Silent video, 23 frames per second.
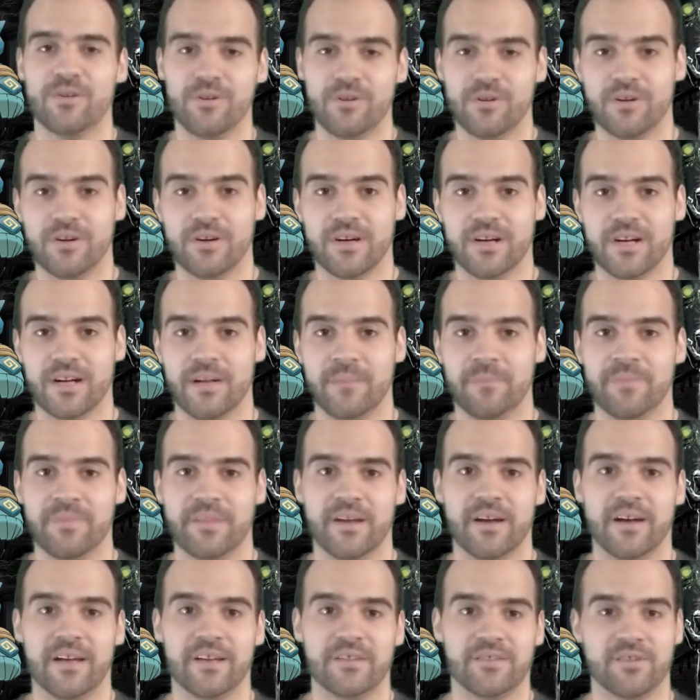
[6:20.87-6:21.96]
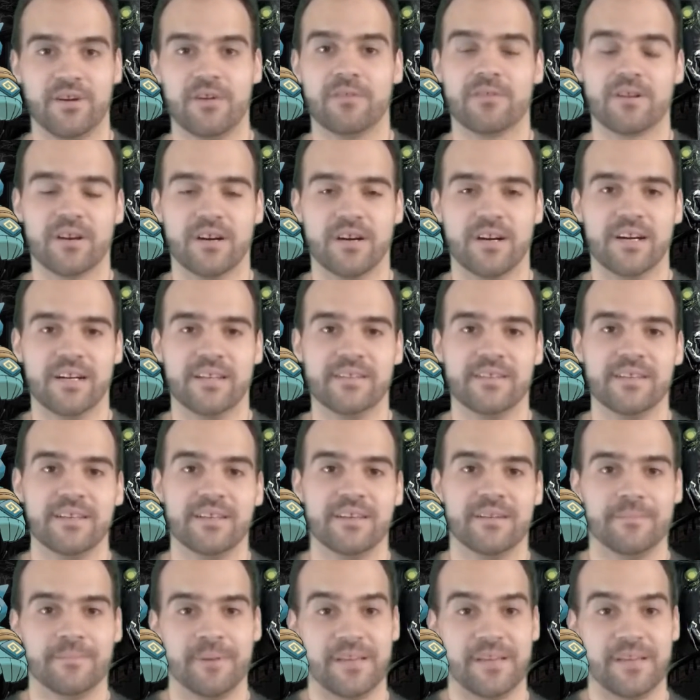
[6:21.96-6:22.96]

or No Guard,